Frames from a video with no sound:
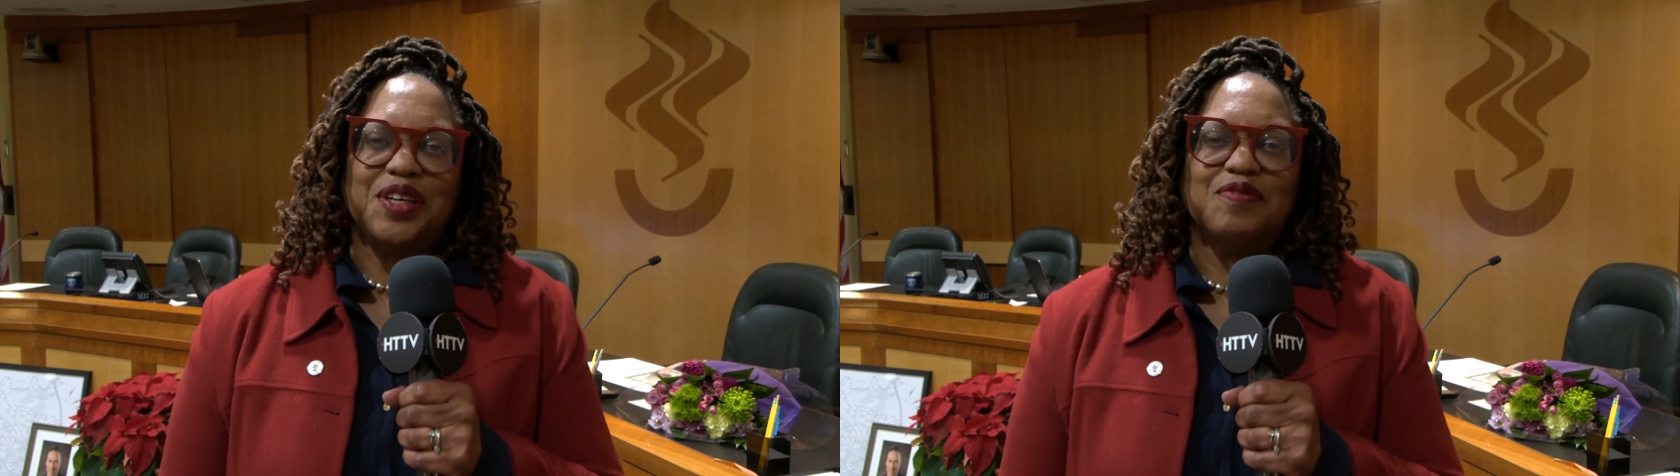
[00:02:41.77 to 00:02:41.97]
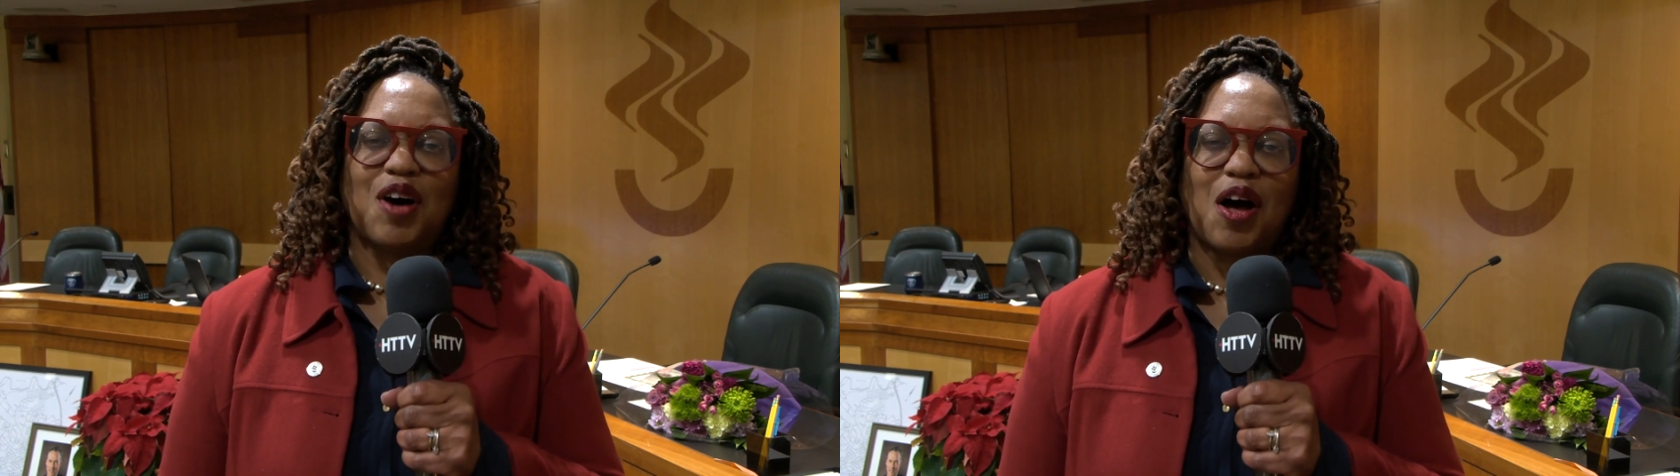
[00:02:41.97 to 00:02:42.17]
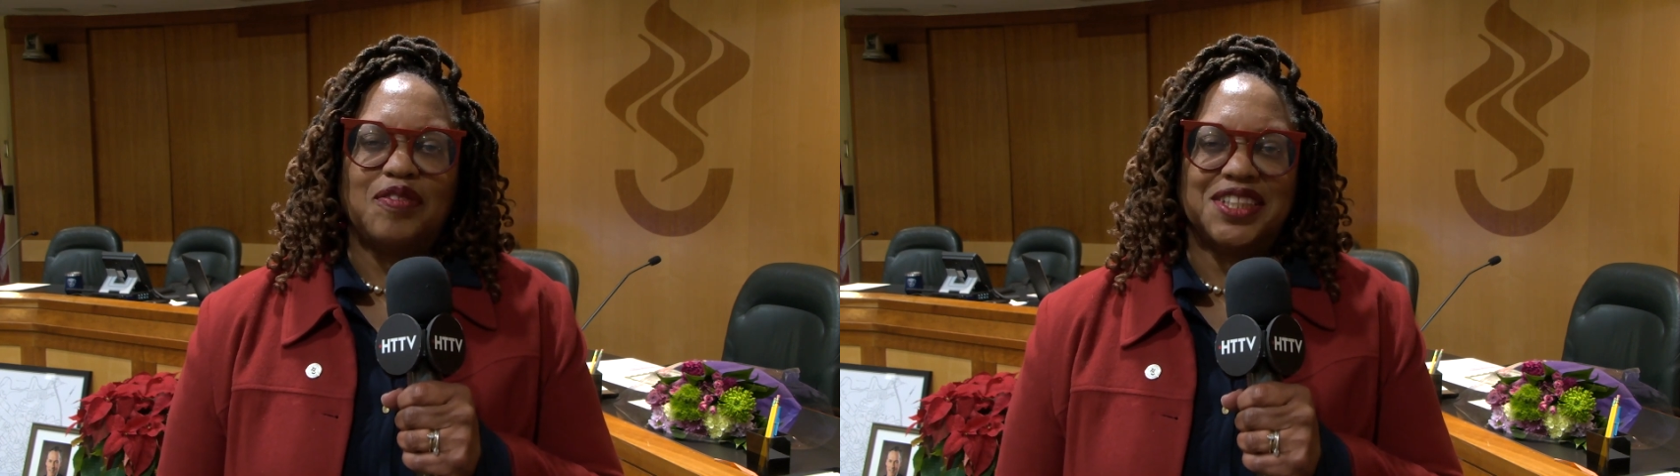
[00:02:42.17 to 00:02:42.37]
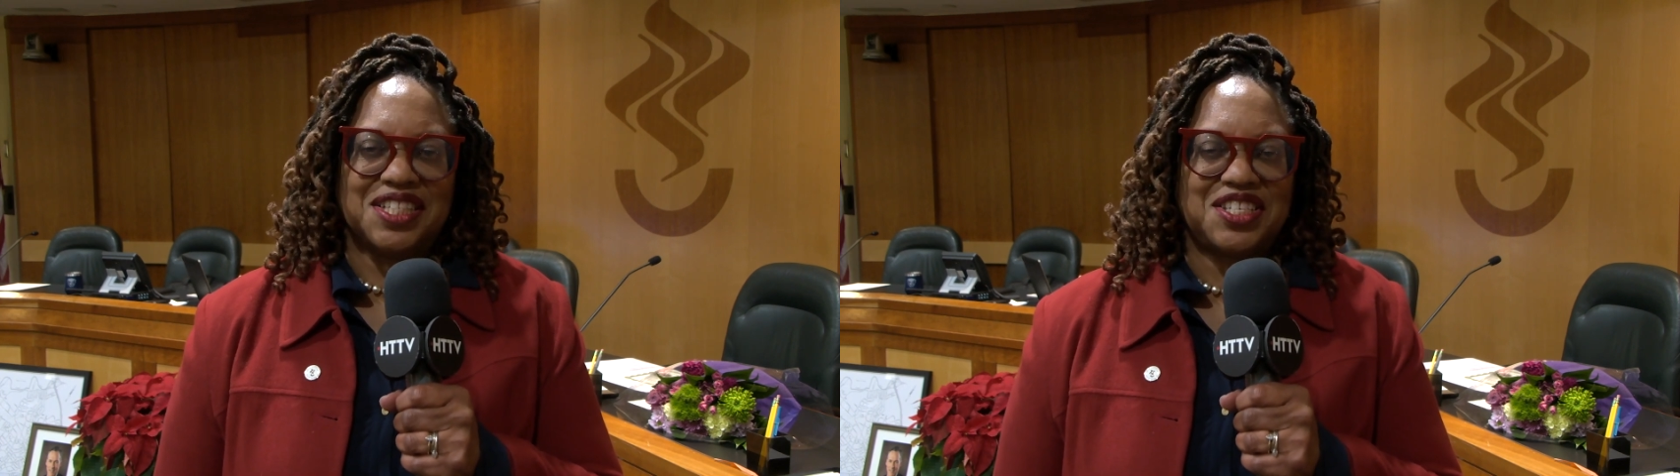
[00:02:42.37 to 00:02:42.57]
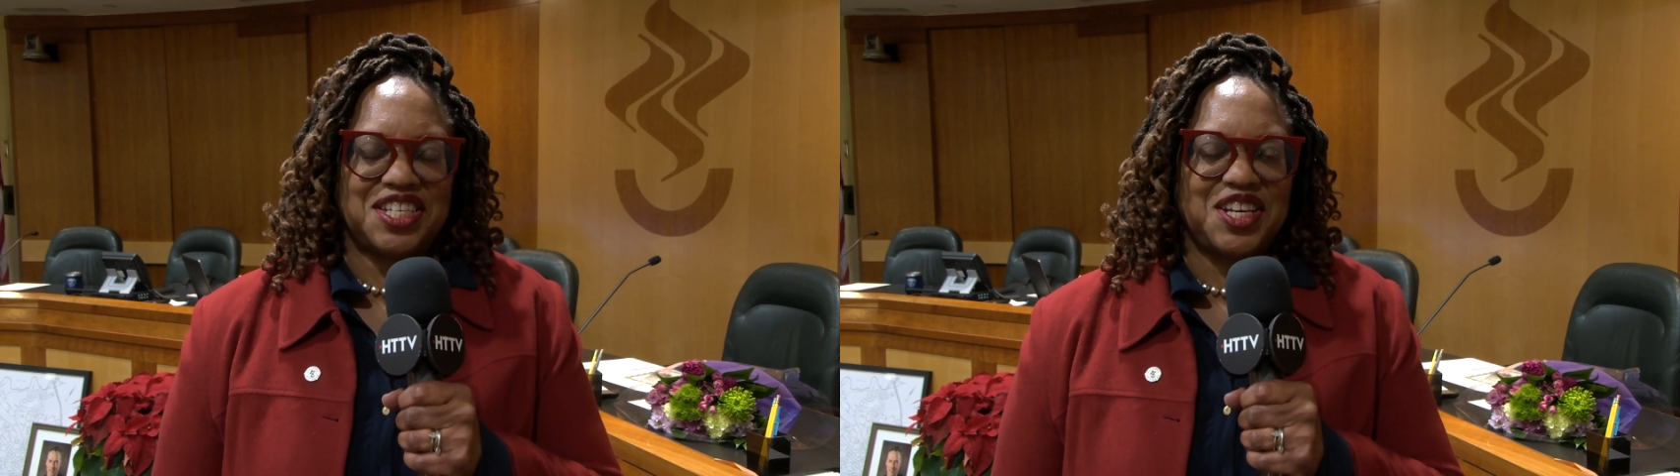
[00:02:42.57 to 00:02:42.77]
involved in
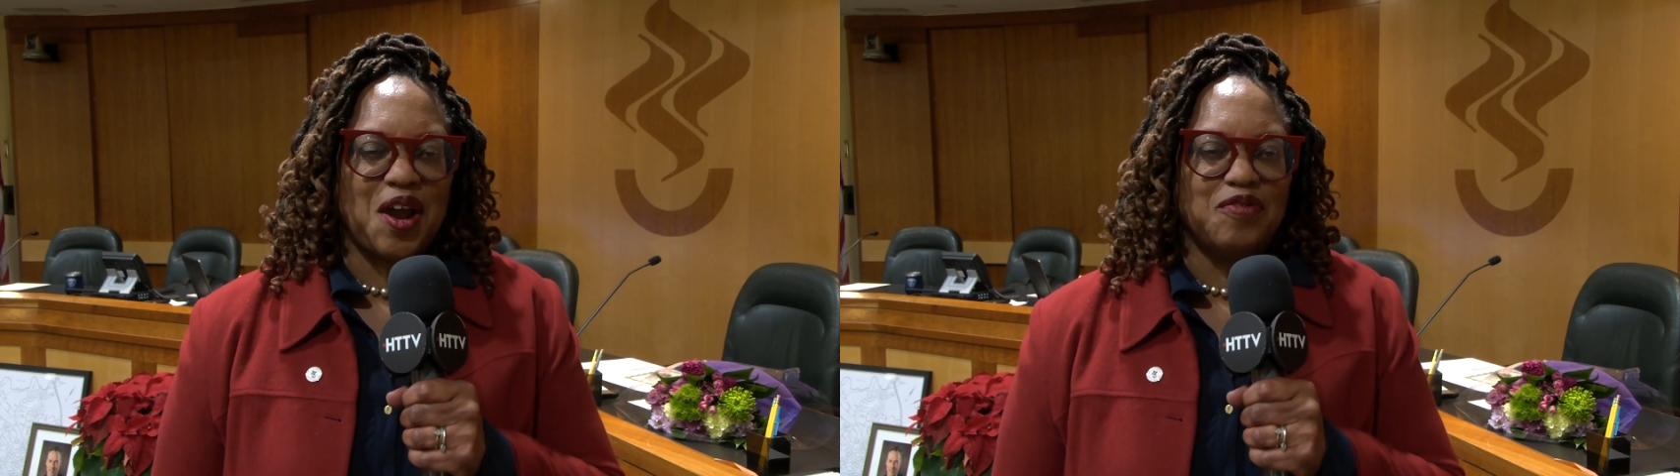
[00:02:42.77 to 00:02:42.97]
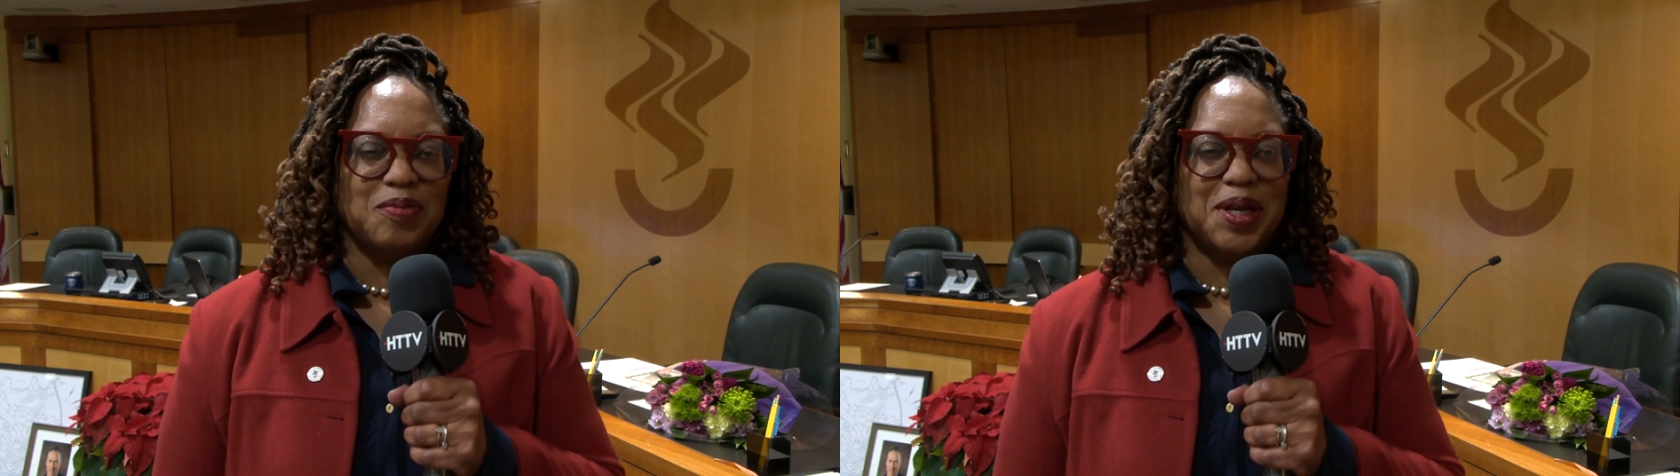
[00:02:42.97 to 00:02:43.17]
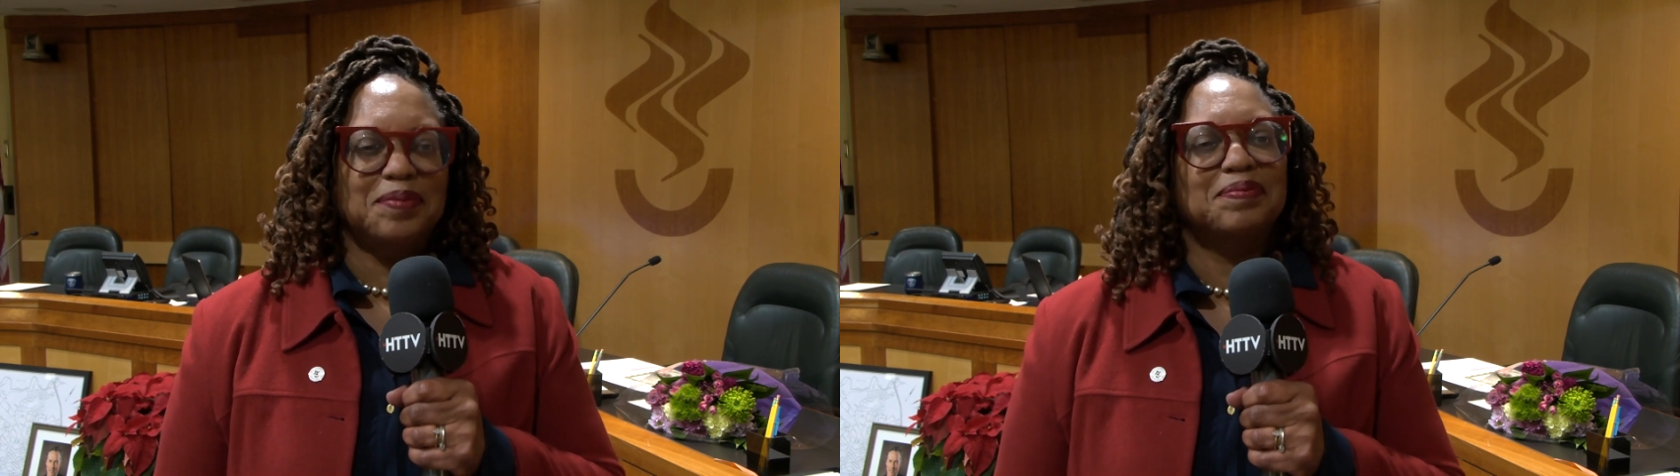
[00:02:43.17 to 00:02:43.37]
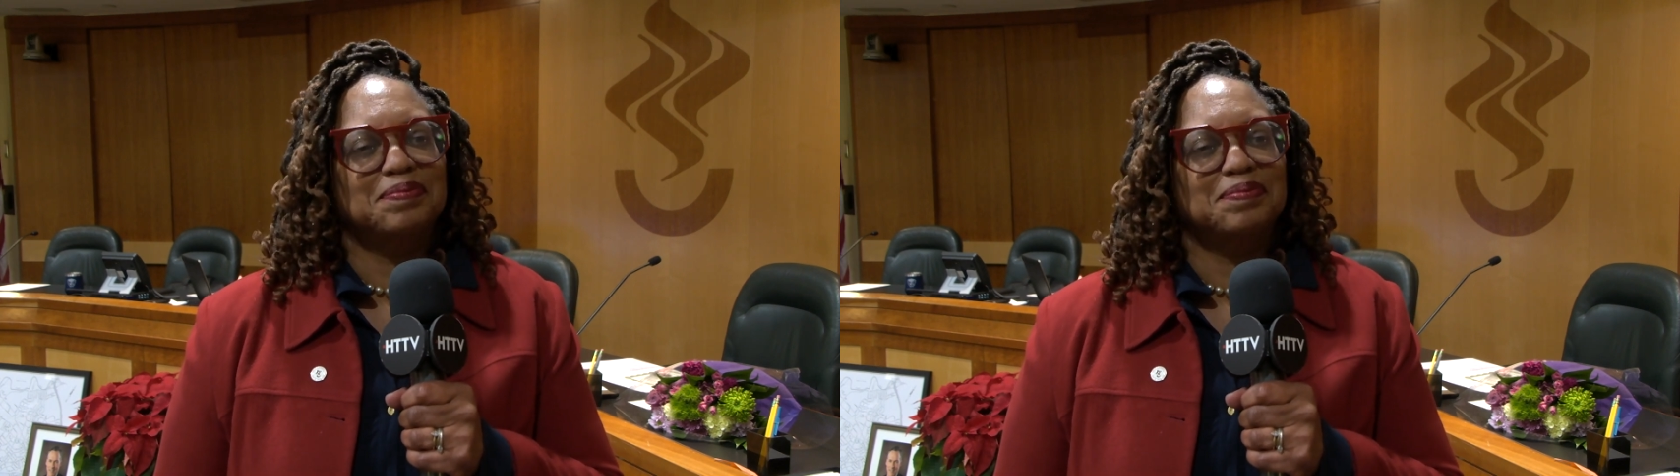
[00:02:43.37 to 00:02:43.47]
city government.